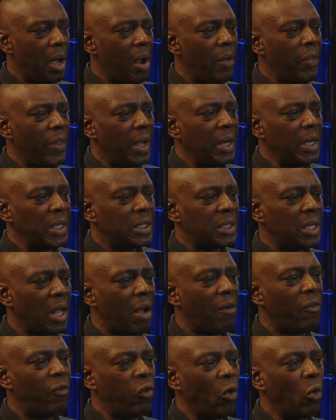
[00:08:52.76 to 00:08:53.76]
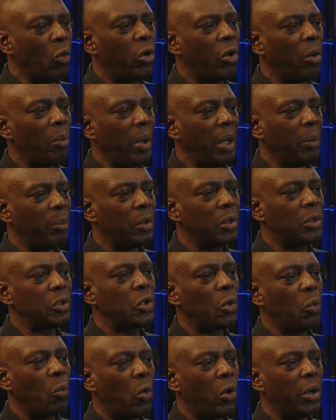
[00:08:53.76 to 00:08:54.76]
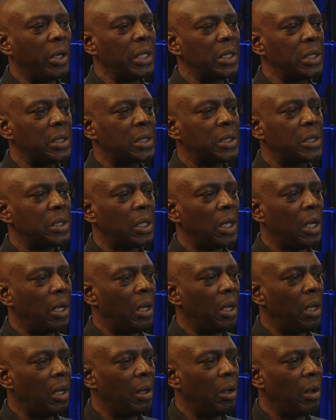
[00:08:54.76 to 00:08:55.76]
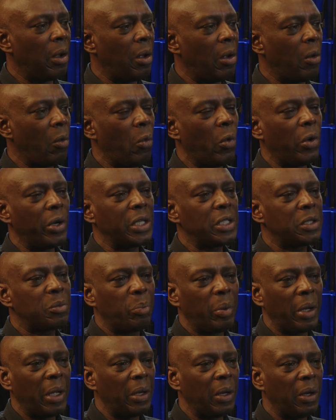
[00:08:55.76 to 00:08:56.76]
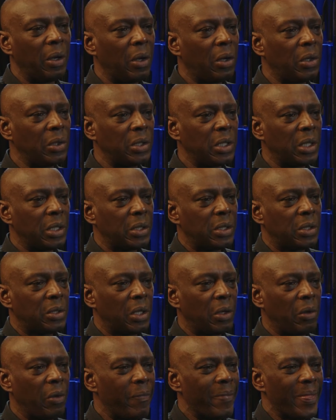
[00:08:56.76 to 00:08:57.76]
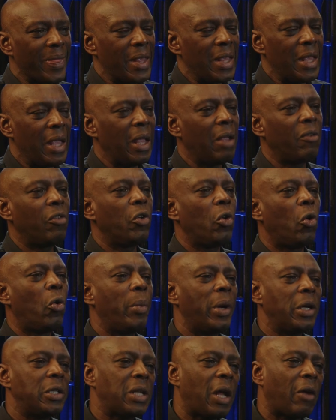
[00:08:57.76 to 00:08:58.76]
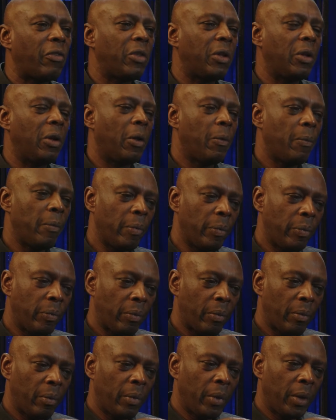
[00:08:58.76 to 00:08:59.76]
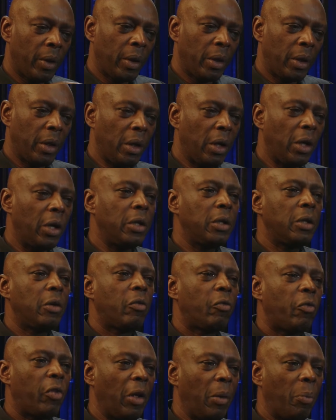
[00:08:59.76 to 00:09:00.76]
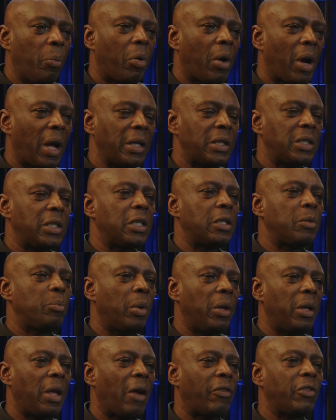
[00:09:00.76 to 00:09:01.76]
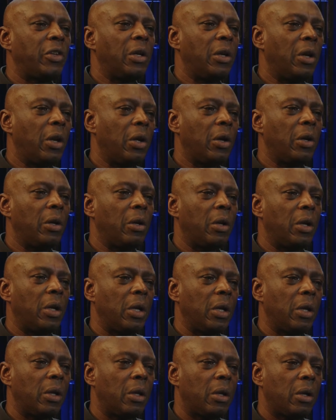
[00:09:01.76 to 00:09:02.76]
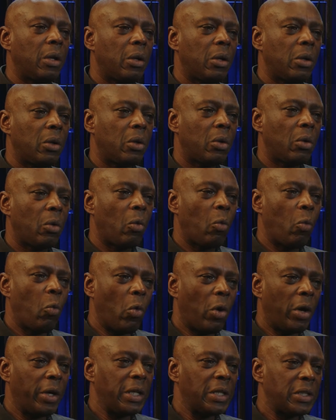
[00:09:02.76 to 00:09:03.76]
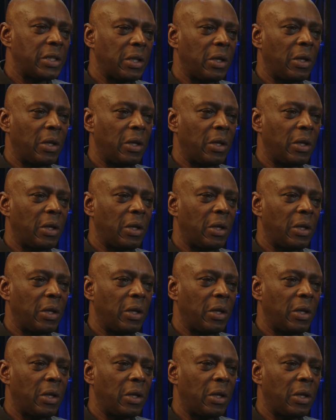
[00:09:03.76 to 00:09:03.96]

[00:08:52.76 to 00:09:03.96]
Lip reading: And then it's that full commitment to what is being an artist. So even almost after, you learn for your practice, but you have to learn what is